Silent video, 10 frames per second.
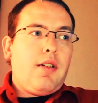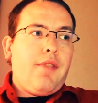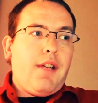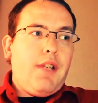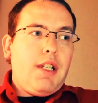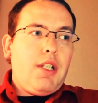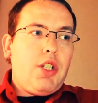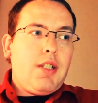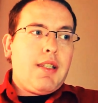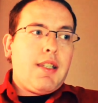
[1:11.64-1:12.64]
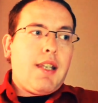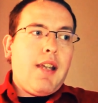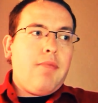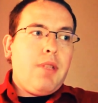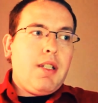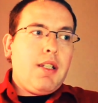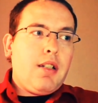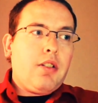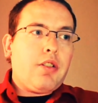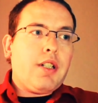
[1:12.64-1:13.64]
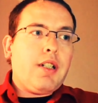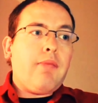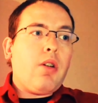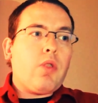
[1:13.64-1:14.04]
Vivacious and Mandela Krim